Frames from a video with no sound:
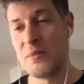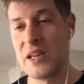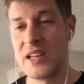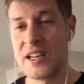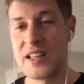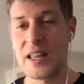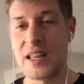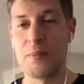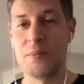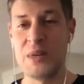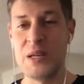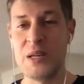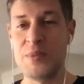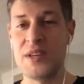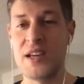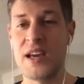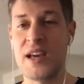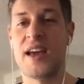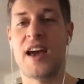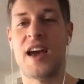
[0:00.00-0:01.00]
meaning that
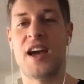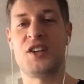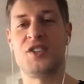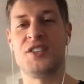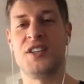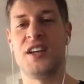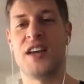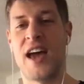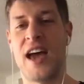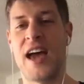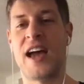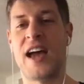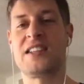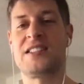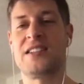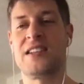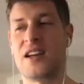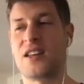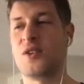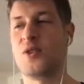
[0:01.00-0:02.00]
BPA actually
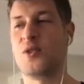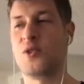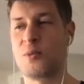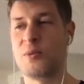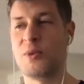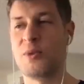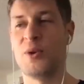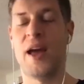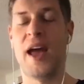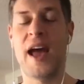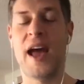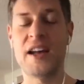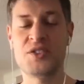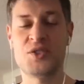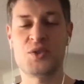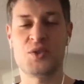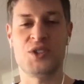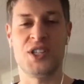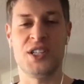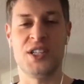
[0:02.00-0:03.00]
acts like the hormone
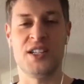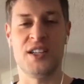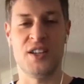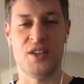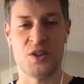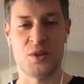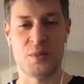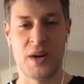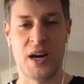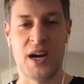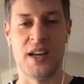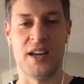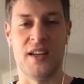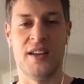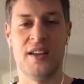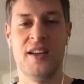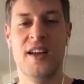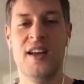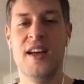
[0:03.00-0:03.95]
estrogen in your body.